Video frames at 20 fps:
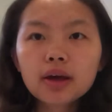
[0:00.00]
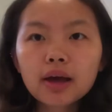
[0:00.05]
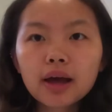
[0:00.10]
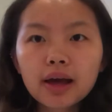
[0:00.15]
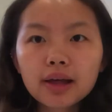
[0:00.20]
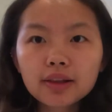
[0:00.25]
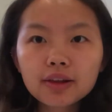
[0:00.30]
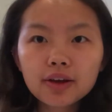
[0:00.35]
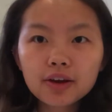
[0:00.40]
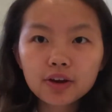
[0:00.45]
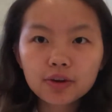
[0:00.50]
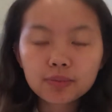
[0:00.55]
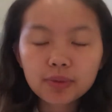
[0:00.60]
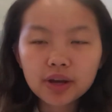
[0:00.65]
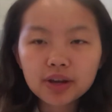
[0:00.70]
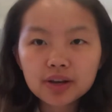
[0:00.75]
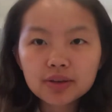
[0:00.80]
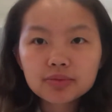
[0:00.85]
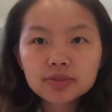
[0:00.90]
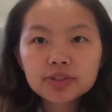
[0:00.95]
Hello, my
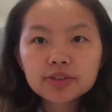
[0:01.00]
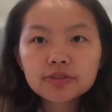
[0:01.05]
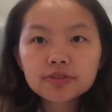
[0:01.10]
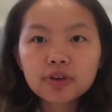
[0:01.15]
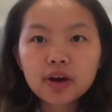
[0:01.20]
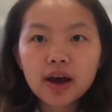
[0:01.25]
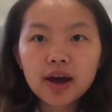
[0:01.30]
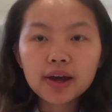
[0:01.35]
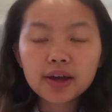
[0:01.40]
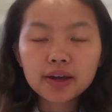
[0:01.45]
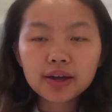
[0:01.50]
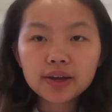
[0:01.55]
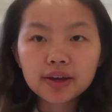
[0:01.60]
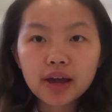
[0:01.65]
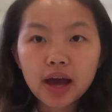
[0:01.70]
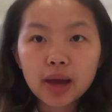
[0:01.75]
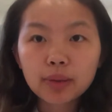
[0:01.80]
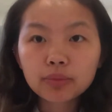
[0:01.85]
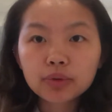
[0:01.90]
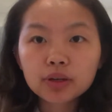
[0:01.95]
name's Sophia and
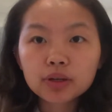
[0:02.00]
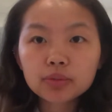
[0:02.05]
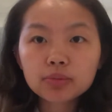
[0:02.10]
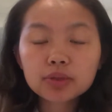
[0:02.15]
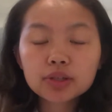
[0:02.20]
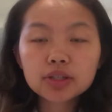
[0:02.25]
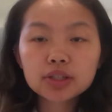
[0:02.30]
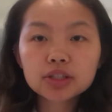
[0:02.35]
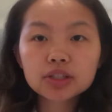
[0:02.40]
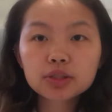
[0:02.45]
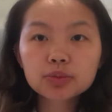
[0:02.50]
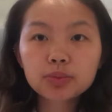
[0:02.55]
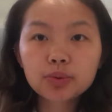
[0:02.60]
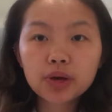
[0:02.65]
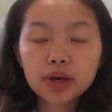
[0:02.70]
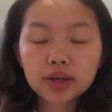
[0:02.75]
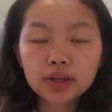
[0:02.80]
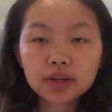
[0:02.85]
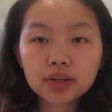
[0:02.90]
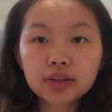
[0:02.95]
I'm going to be
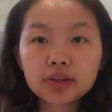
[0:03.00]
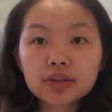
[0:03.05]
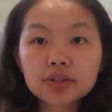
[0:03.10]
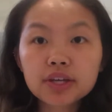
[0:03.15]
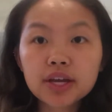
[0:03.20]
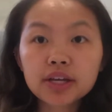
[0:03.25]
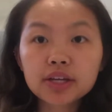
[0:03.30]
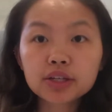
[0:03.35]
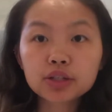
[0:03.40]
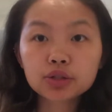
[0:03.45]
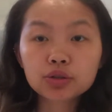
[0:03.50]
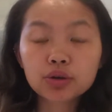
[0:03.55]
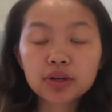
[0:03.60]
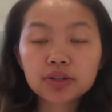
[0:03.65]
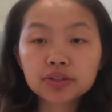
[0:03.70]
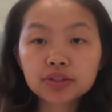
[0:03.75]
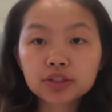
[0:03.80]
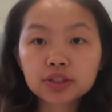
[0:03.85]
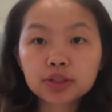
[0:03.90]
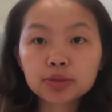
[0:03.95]
explaining the data
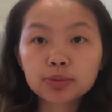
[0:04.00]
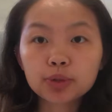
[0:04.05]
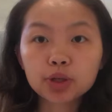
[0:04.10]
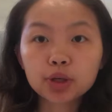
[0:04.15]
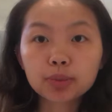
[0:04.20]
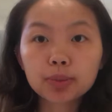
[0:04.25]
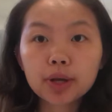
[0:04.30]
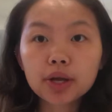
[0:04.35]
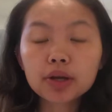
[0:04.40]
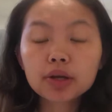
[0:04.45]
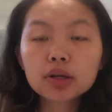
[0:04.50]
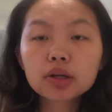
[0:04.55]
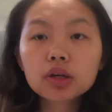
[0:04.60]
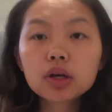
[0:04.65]
trends experiment.